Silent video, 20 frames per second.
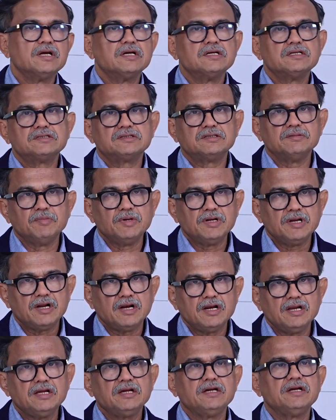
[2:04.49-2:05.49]

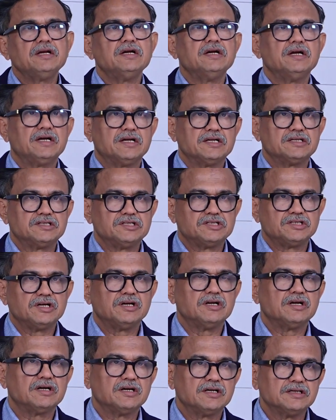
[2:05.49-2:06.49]
Similarly, in interstitial
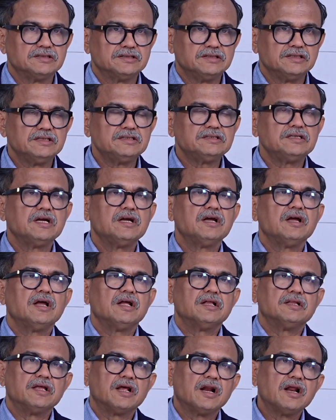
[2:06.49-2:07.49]
lung disease,
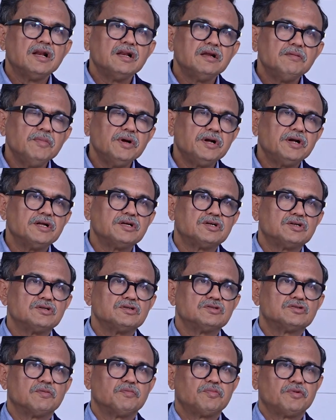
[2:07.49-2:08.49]
there are
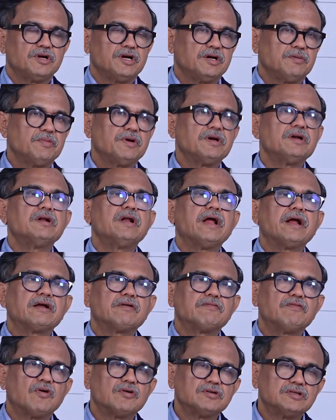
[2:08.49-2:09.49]
limitations of treatment. Like
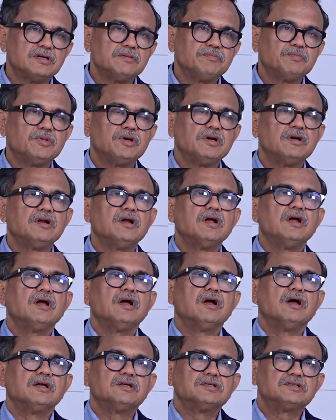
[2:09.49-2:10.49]
for example,
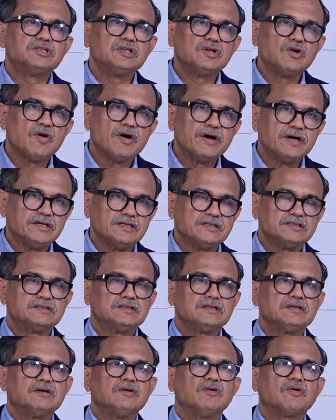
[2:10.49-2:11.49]

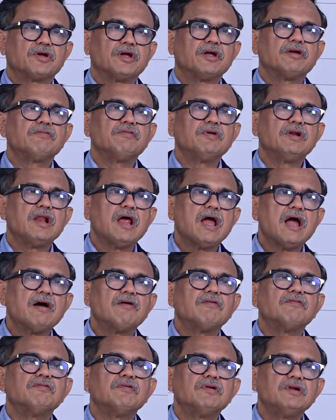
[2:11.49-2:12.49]
steroids, will
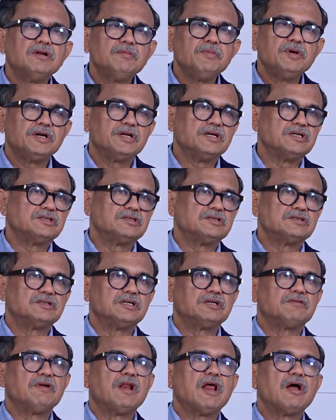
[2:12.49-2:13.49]
have limitations.
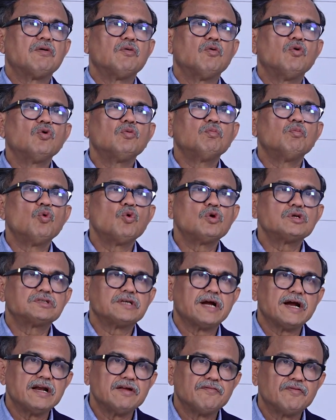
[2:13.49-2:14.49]
It will have more
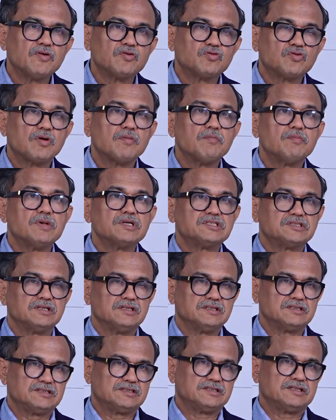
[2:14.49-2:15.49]
side effects on
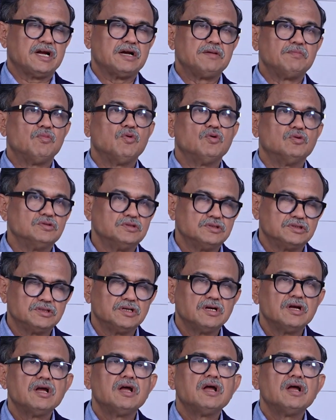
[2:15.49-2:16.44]
muscles and bones.